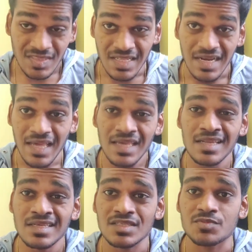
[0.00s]
the
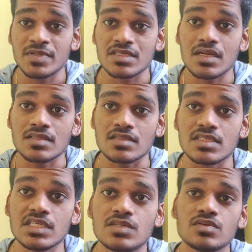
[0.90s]
layering, especially in the
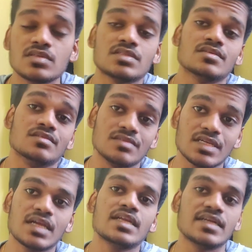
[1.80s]
C2, is
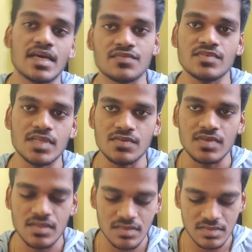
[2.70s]
really done very
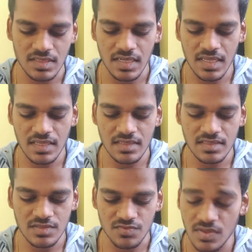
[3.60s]
well. The
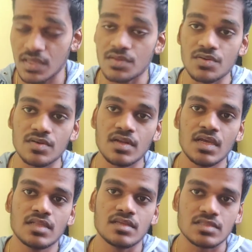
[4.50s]
layering is very good.
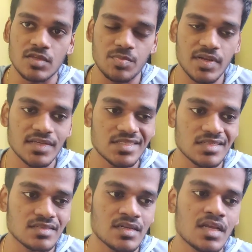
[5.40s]
The
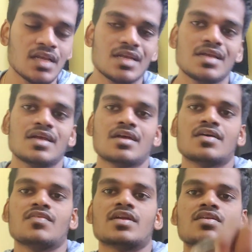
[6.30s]
separation.
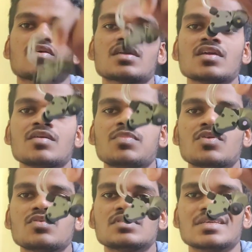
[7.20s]
When talking
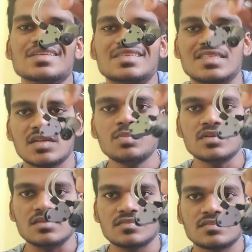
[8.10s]
about the
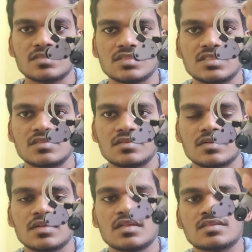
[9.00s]
treble
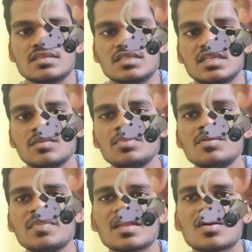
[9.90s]

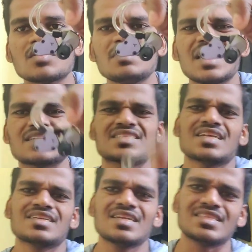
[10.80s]
may not be
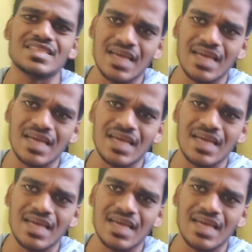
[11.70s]
extended